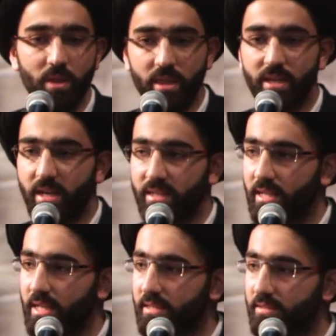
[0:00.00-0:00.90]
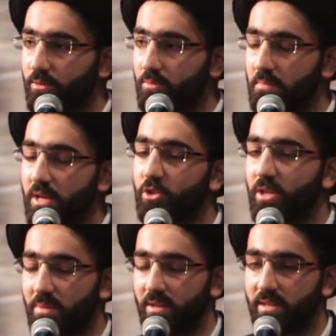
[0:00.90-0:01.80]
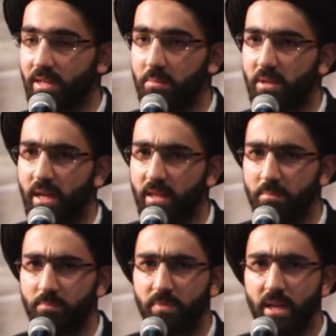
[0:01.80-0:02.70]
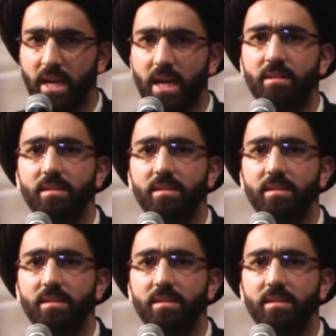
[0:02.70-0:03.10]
one thing that I'd like to mention about Sayyid Al-Adham, it